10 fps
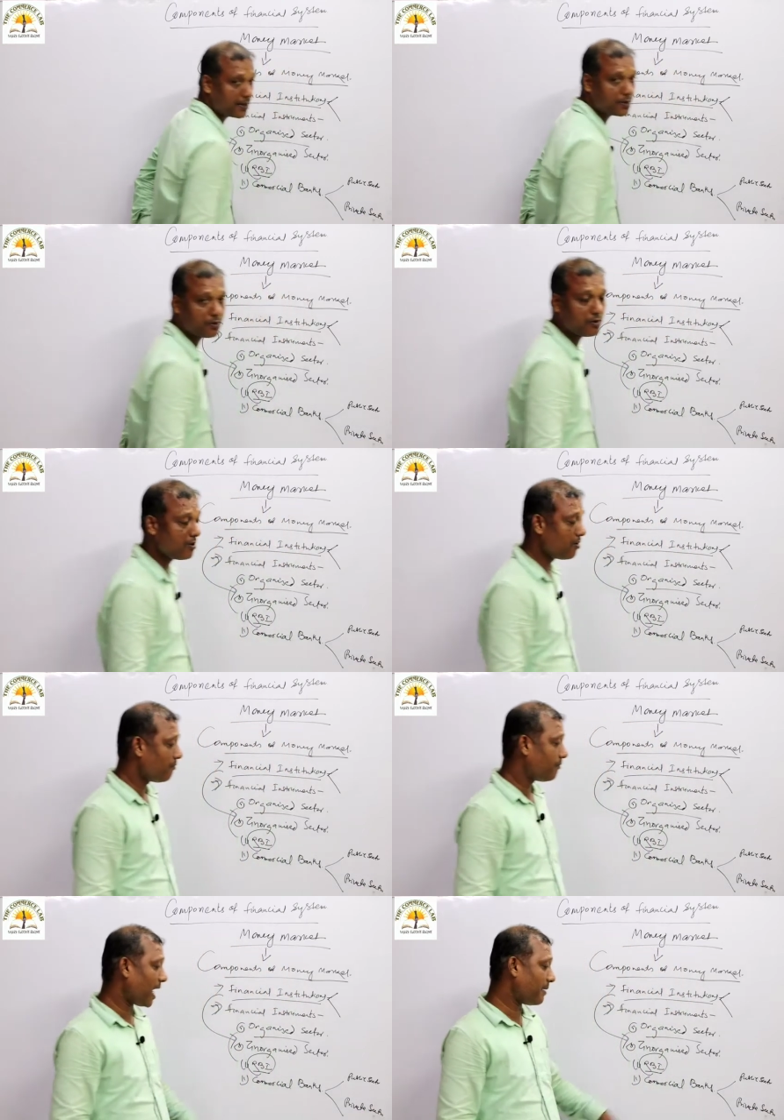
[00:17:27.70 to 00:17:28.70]
Understood?
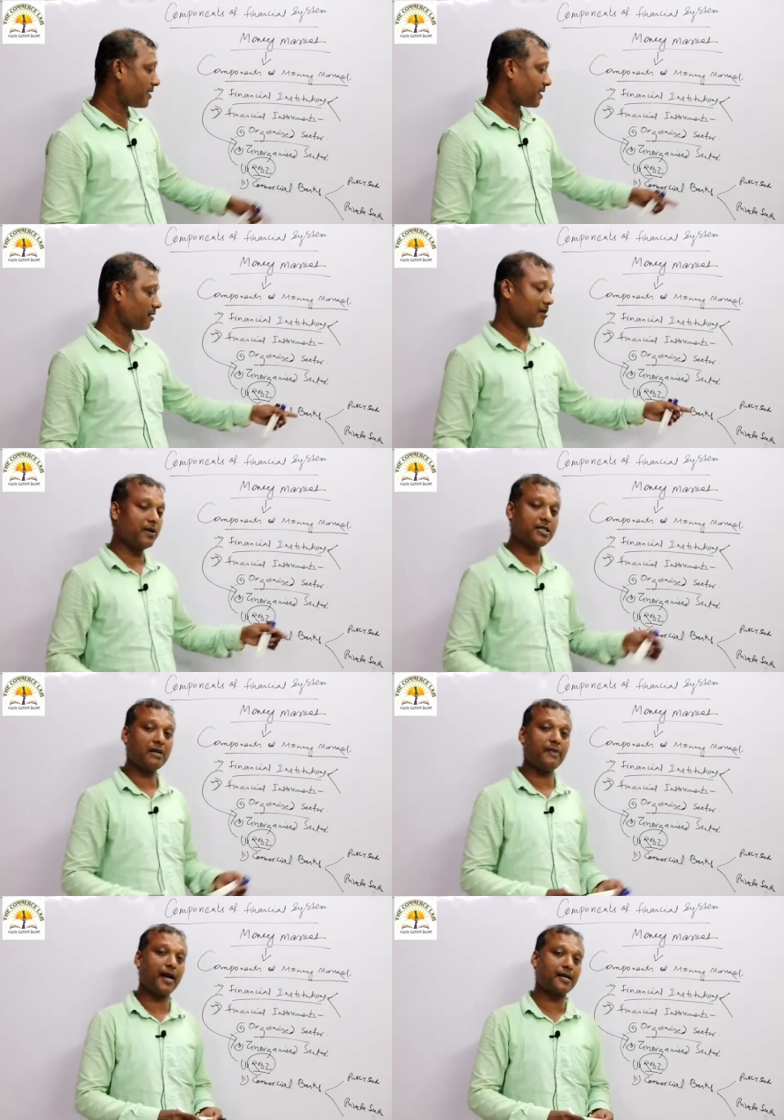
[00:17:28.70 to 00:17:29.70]
Private sector
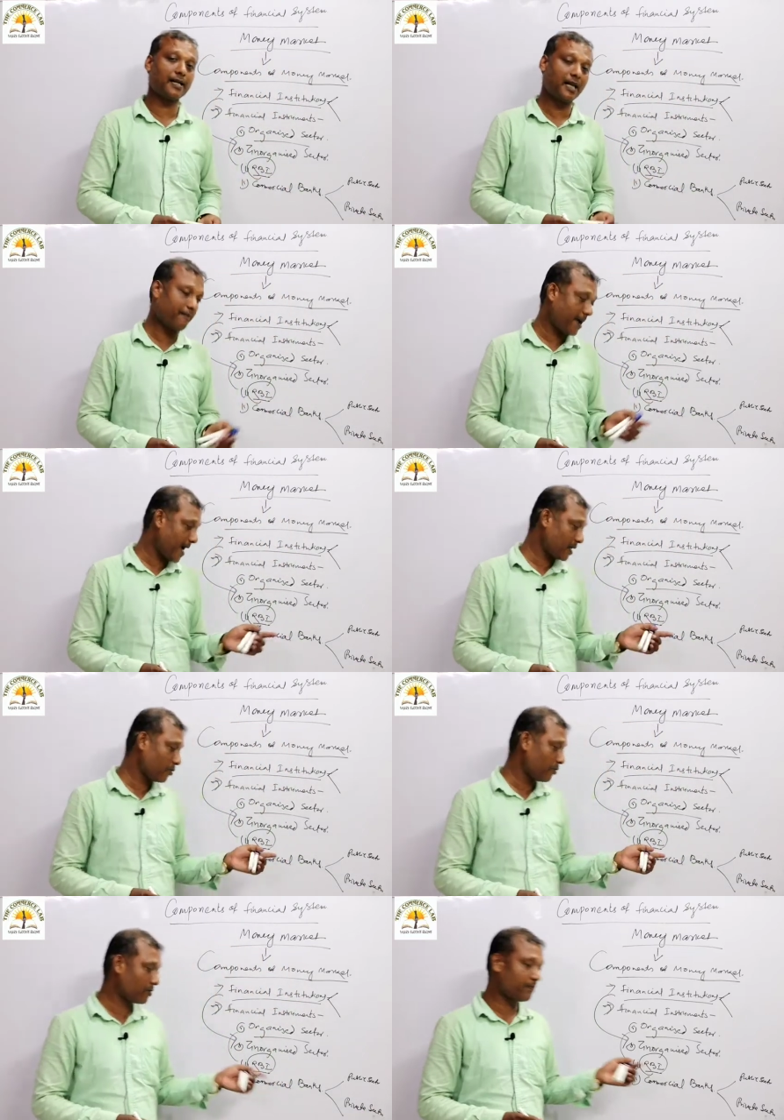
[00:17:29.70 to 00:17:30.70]
commercial banks are the
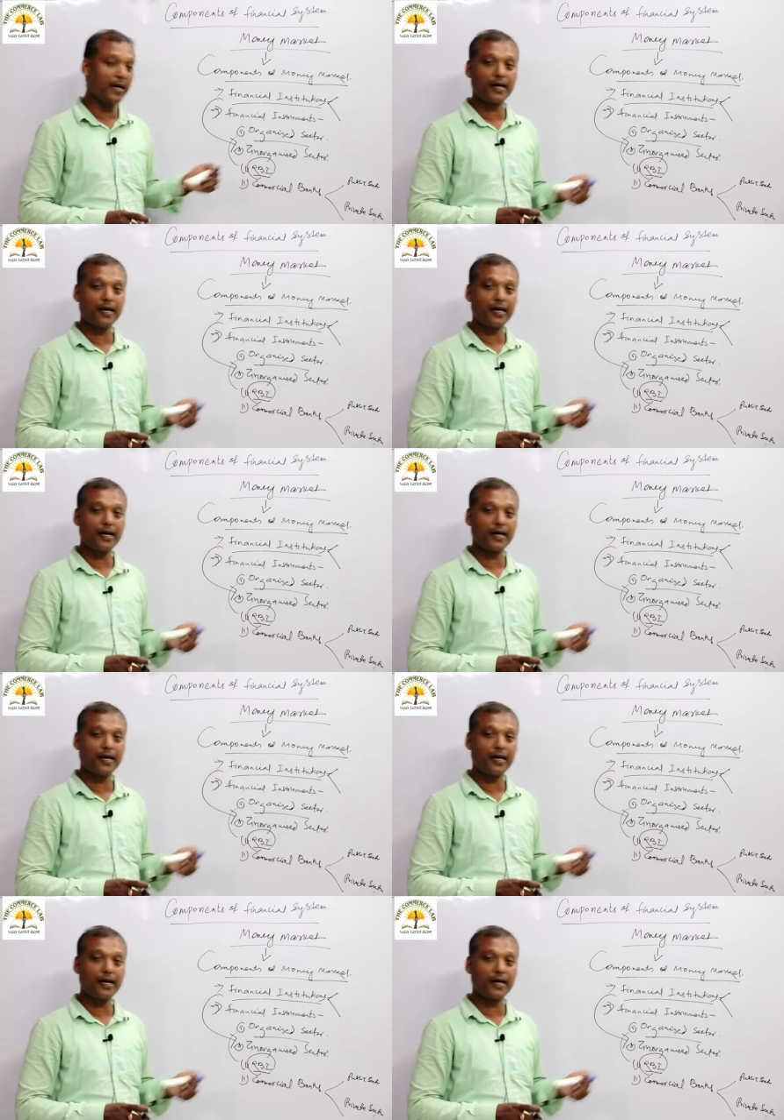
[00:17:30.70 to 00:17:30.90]
banks whose